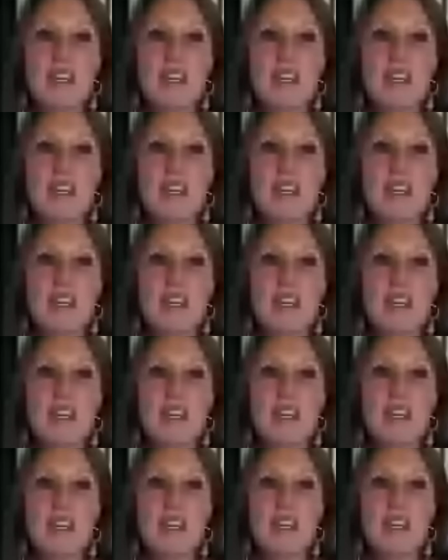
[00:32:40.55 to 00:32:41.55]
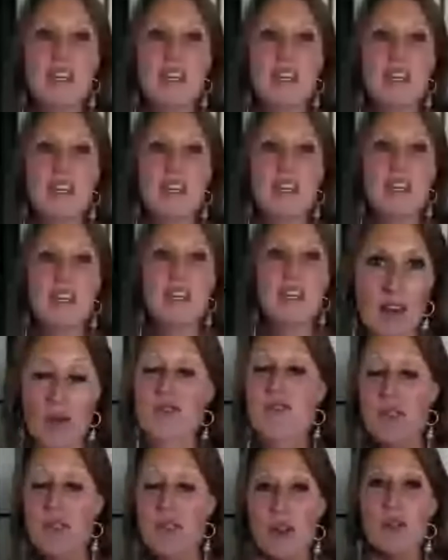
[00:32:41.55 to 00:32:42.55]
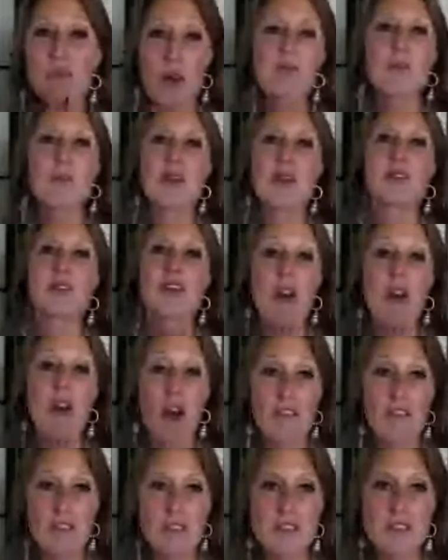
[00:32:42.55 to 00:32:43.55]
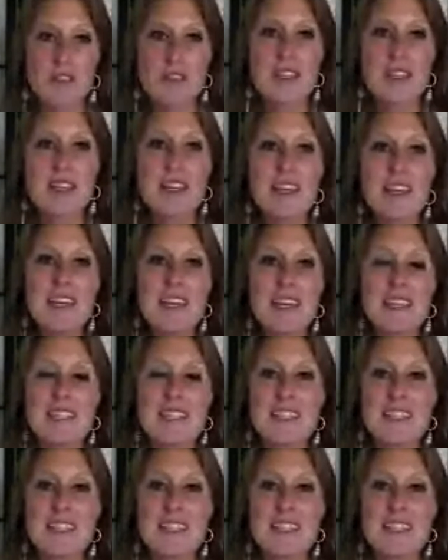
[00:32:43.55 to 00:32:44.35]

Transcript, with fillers: is they don't uh, third problem people make with their offers